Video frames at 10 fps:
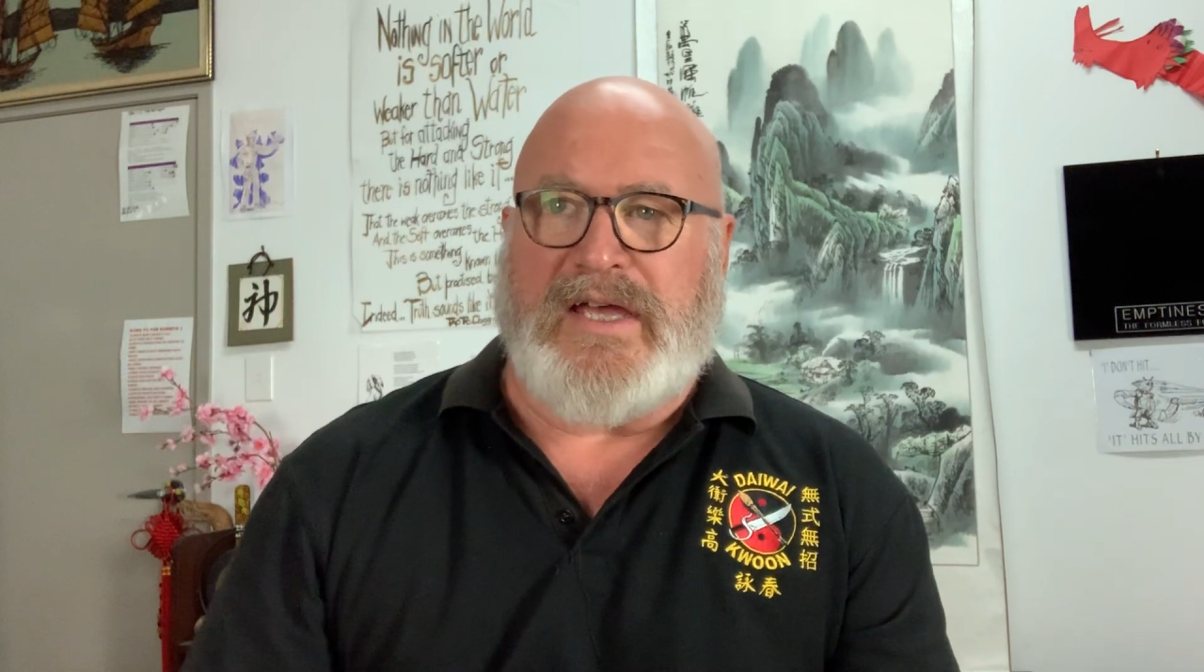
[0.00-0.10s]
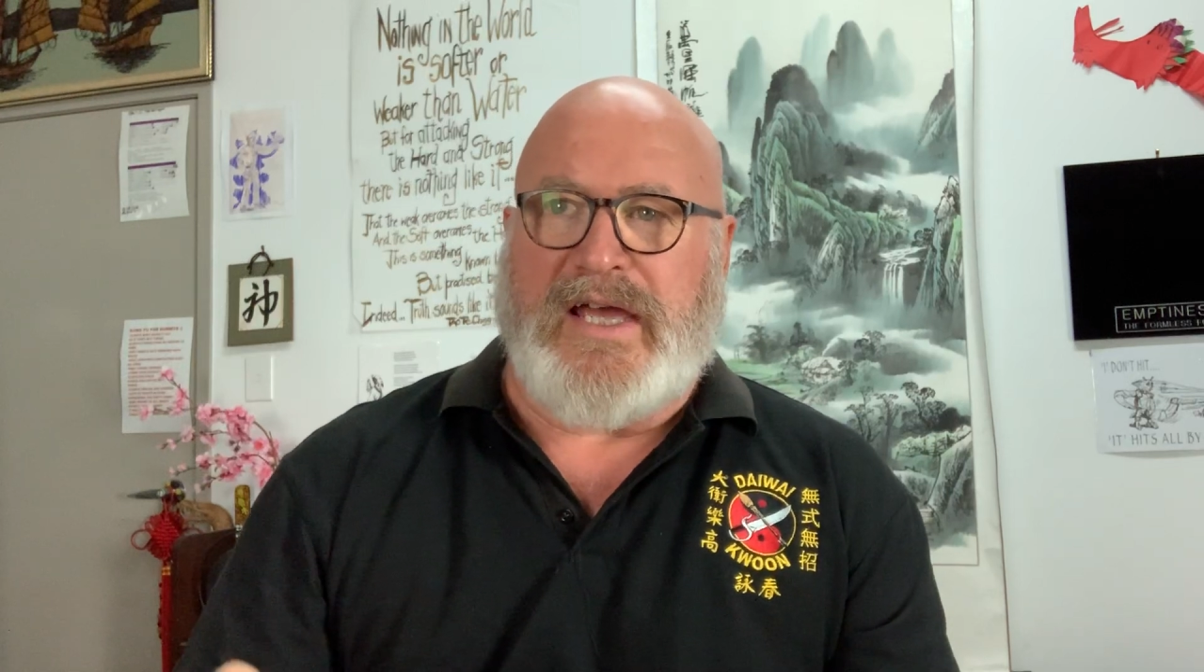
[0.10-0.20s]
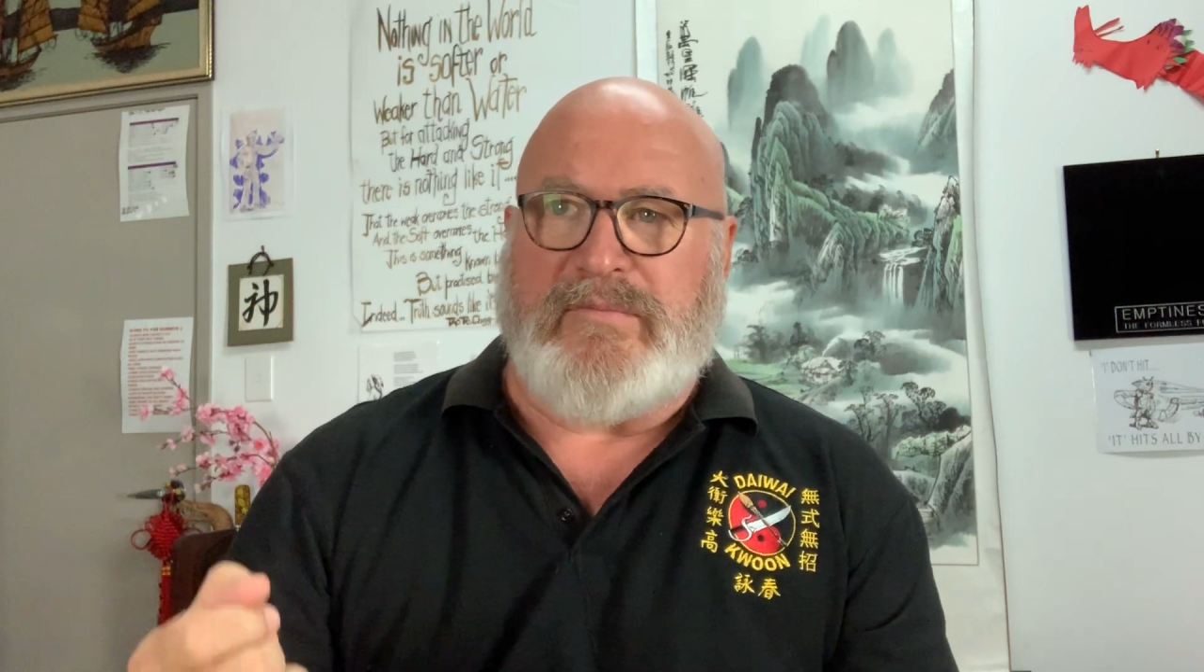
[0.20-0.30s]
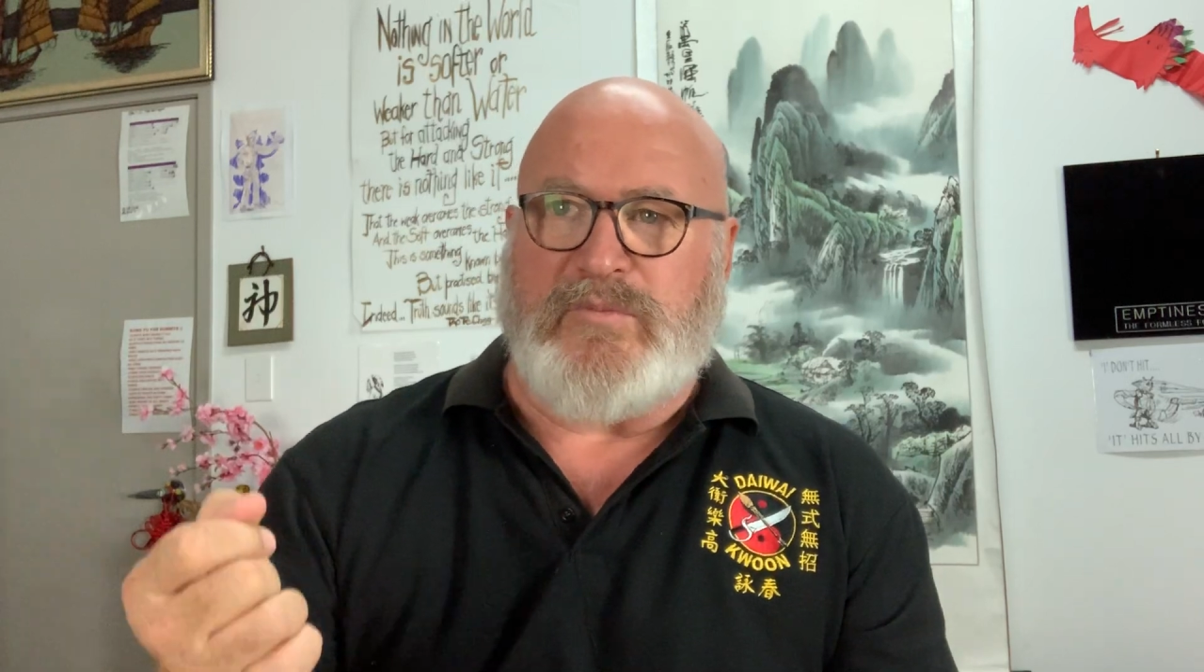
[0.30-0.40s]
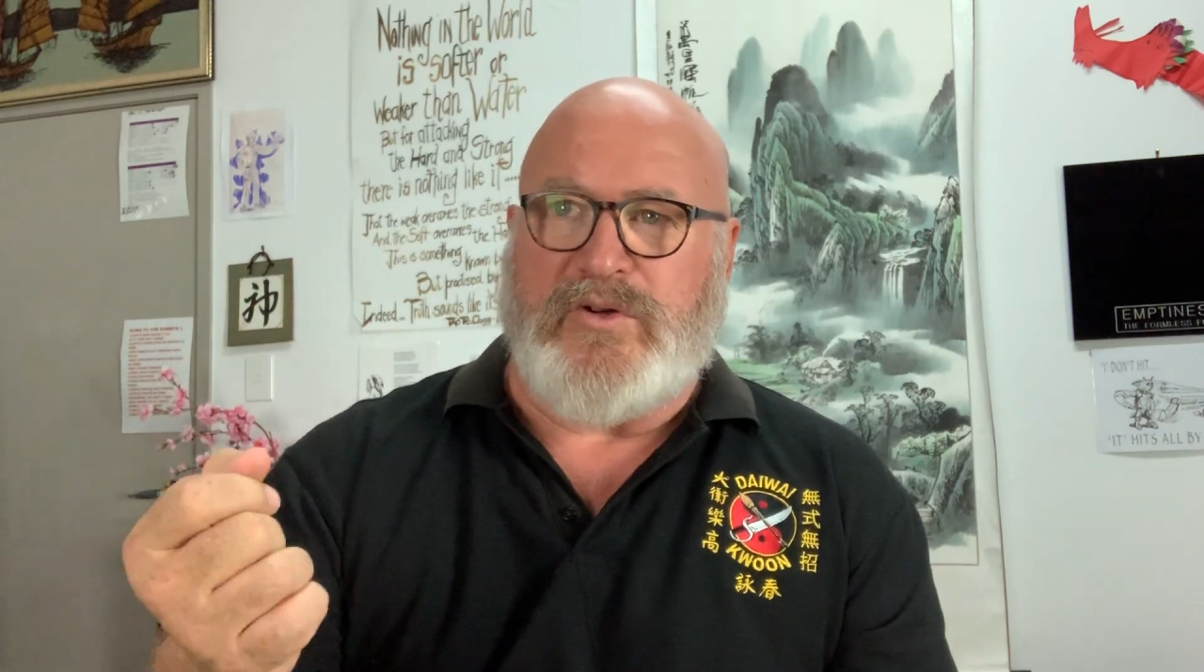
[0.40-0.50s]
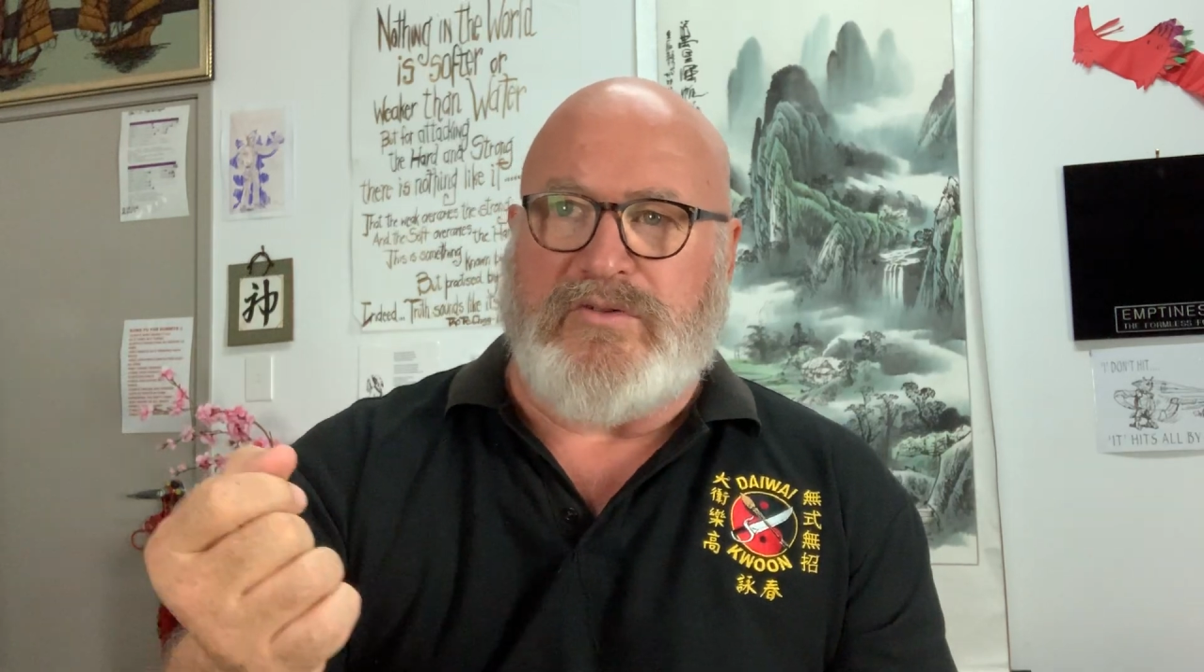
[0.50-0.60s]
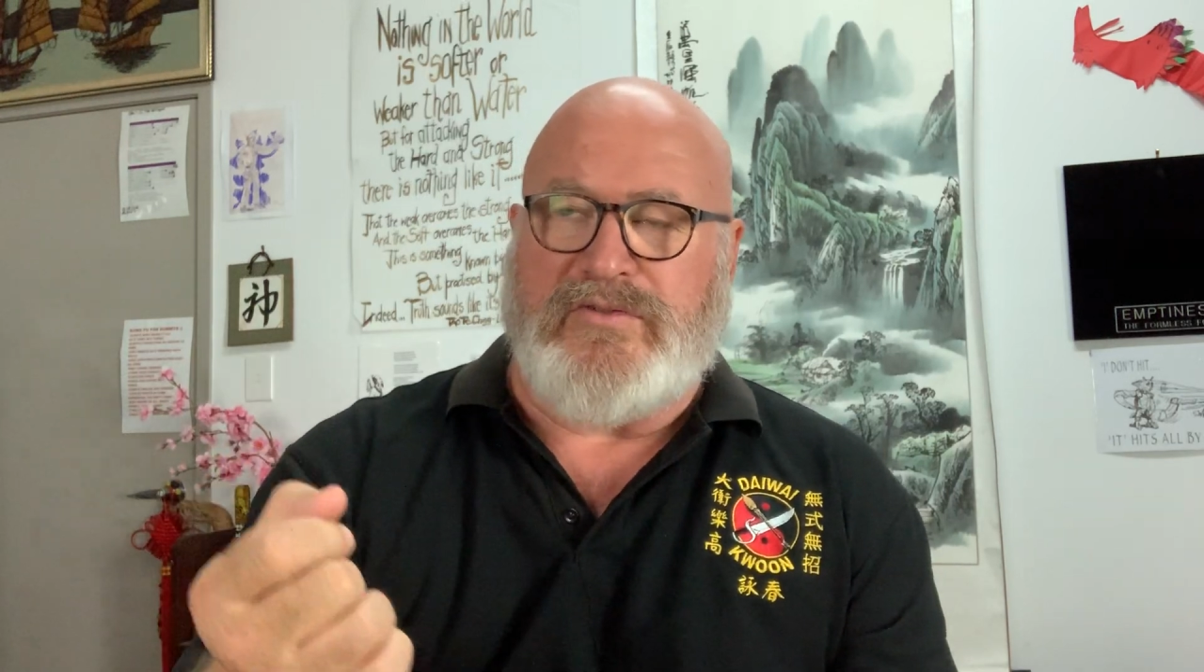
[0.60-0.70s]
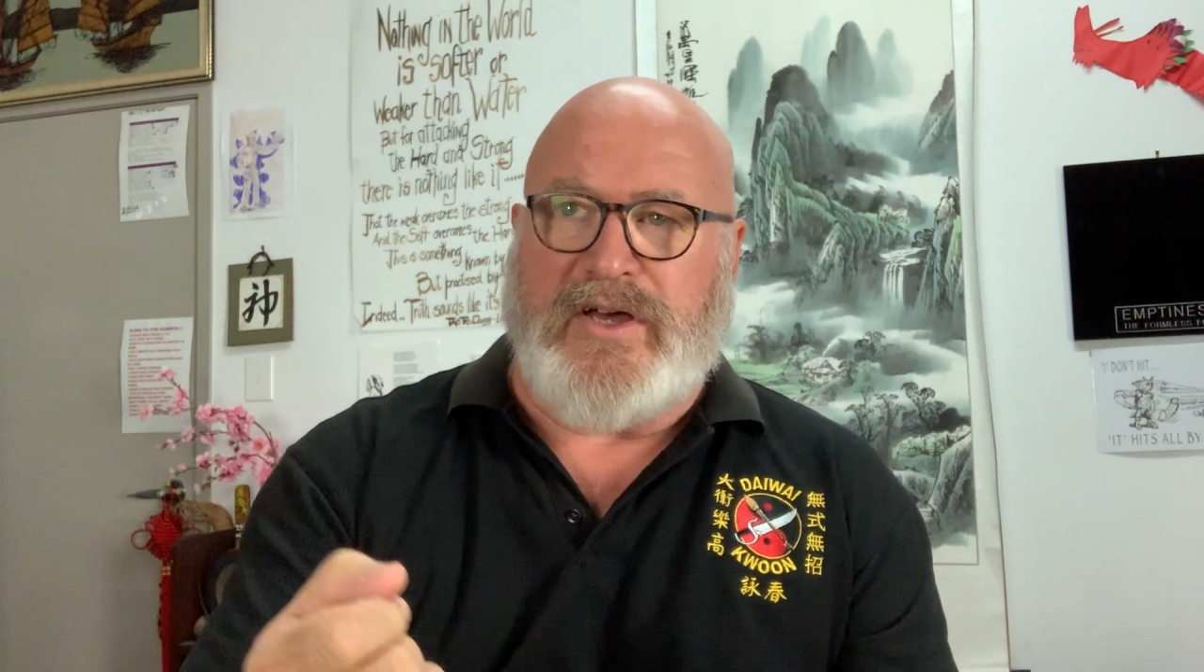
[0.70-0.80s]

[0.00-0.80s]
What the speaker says: and move